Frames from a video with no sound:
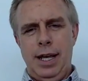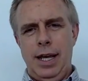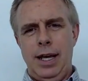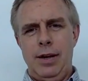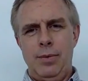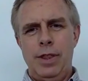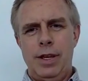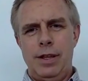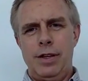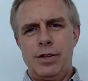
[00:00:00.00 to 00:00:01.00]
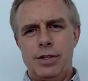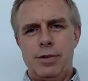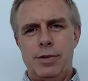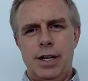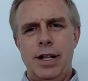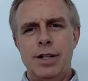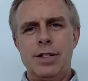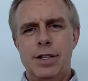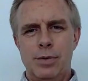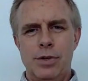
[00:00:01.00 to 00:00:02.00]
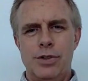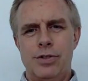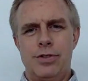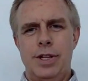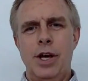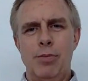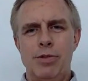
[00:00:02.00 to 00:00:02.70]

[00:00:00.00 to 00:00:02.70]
and we think there's some technologies that will help